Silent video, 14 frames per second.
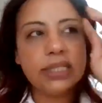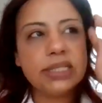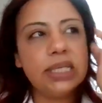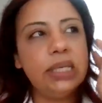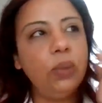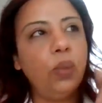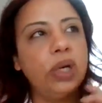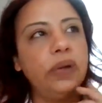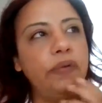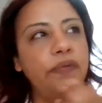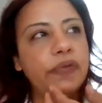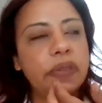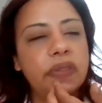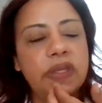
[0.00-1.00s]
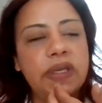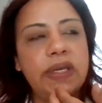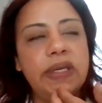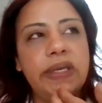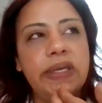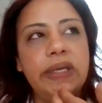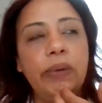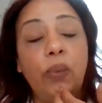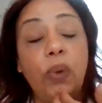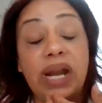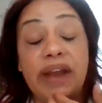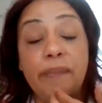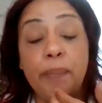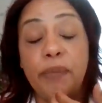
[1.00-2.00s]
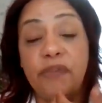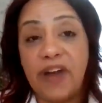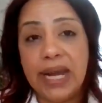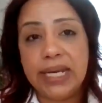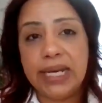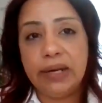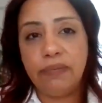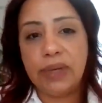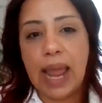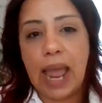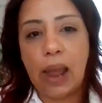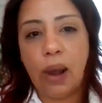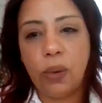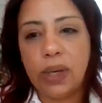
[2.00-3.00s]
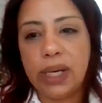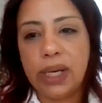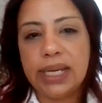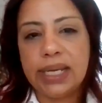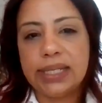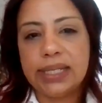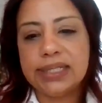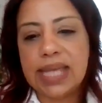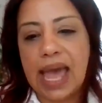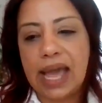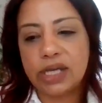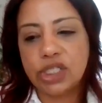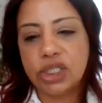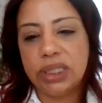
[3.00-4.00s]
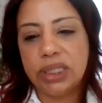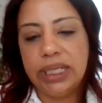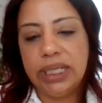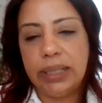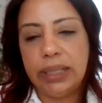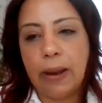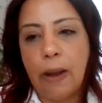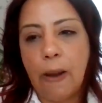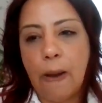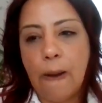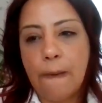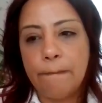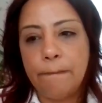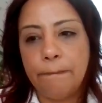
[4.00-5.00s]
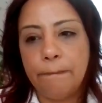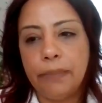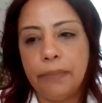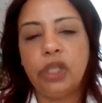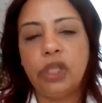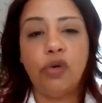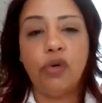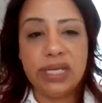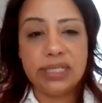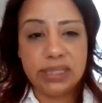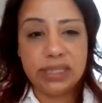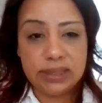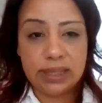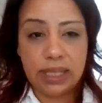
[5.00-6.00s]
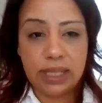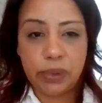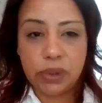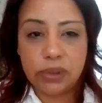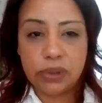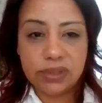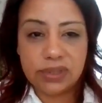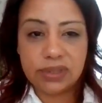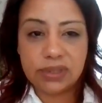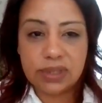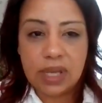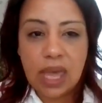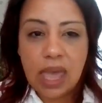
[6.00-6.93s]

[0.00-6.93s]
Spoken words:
honestly, what I'm finding now is actually the grazing tables.